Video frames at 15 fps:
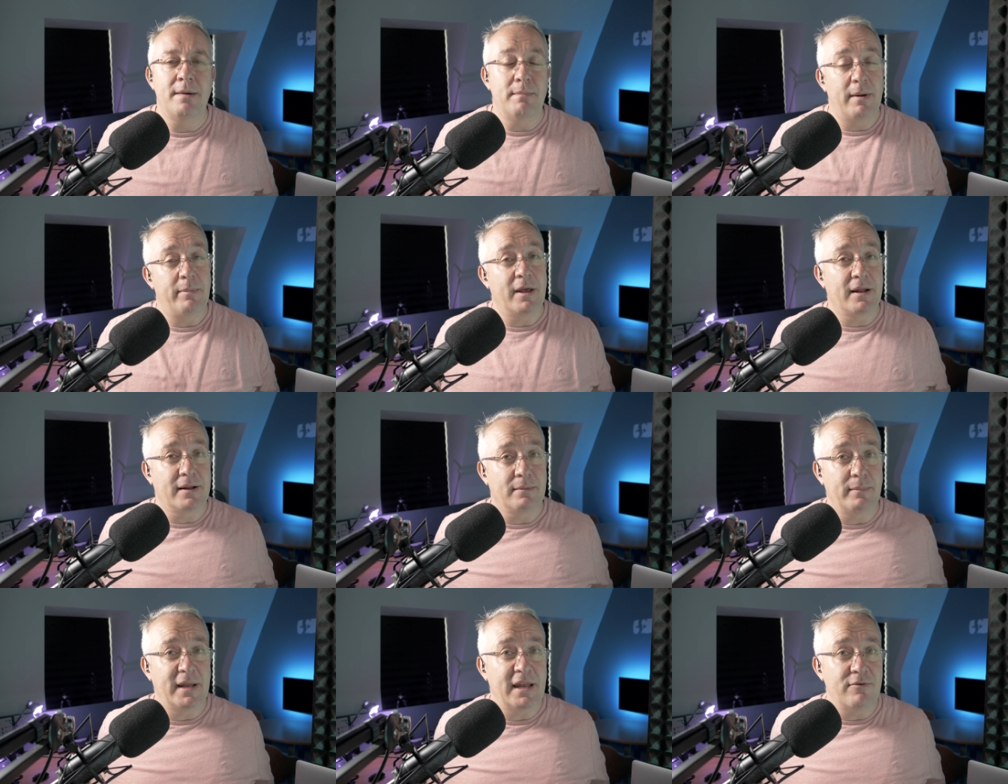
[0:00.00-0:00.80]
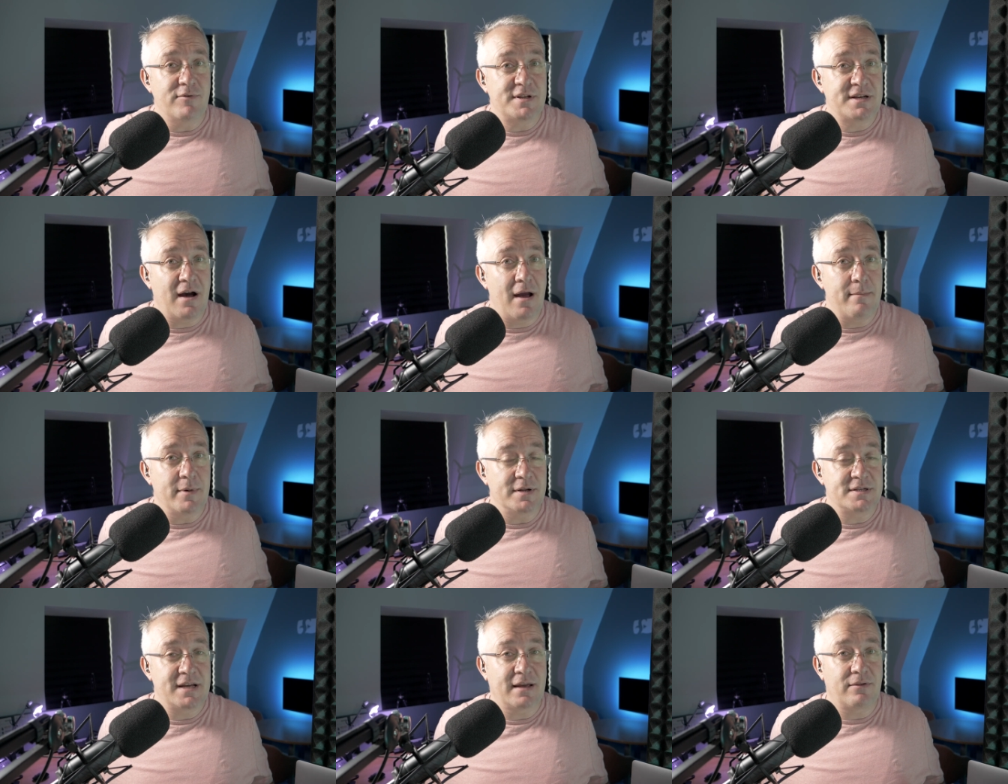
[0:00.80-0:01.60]
Maybe a little mini
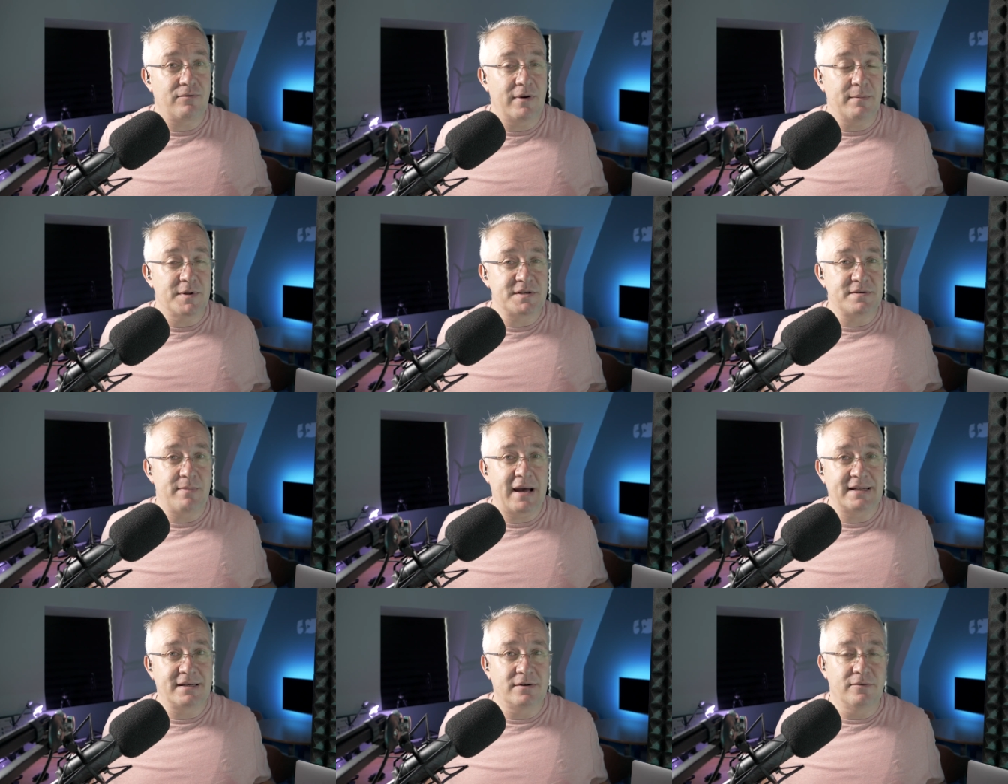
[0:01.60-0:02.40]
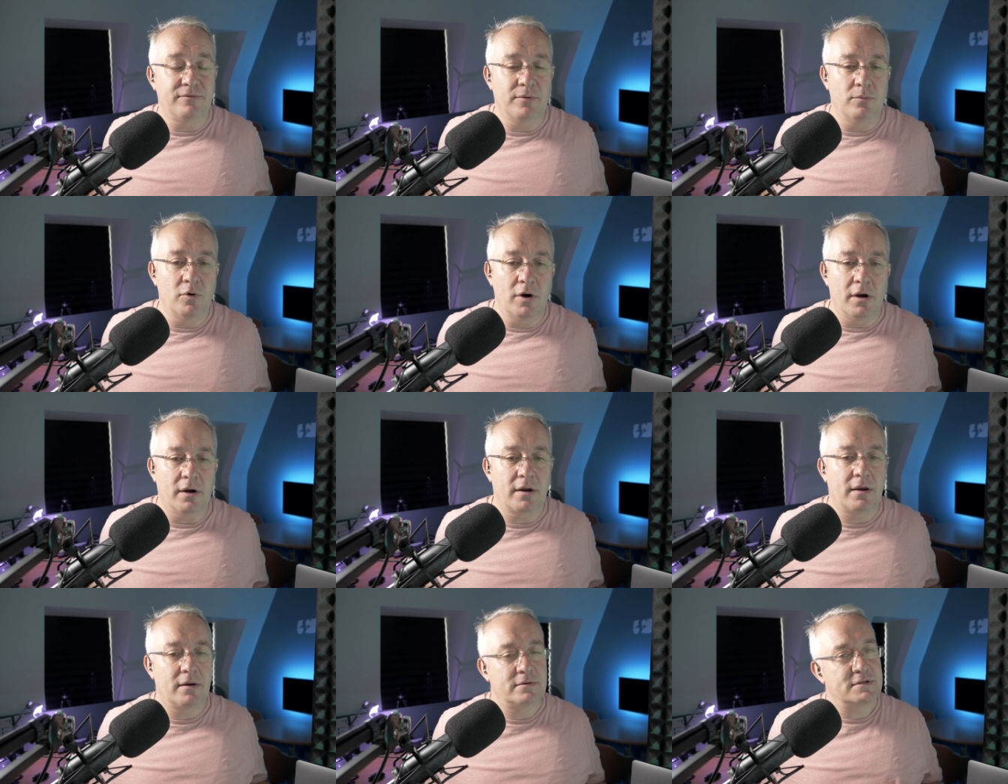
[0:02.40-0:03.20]
retirement, take three months sabbatical from
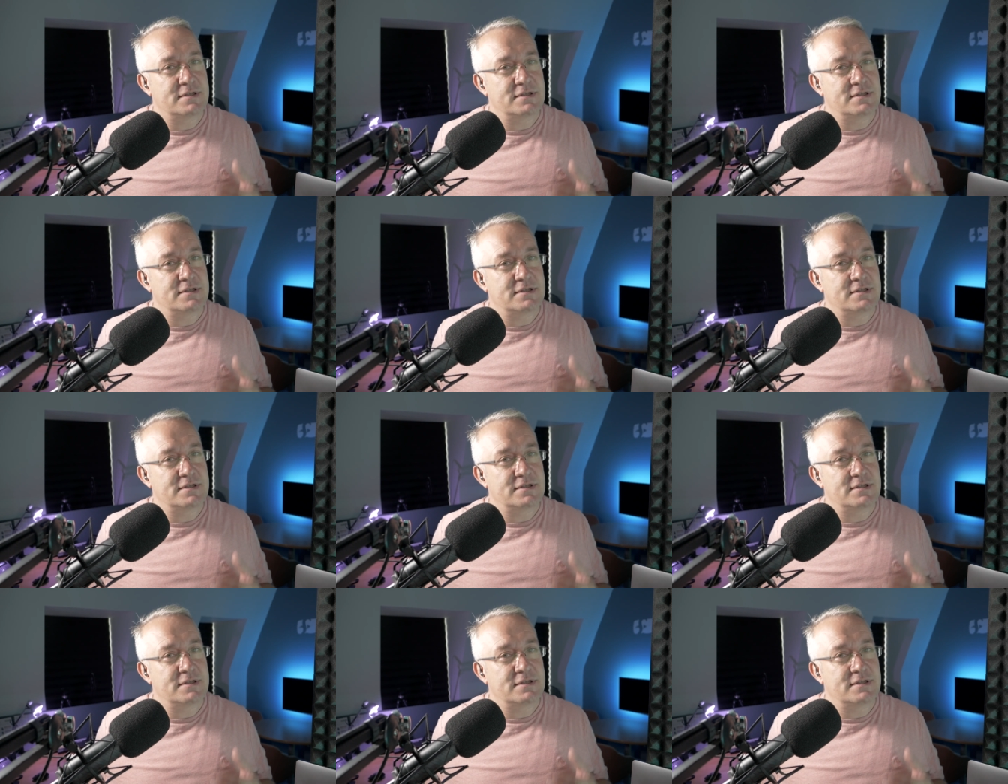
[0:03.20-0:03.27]
work,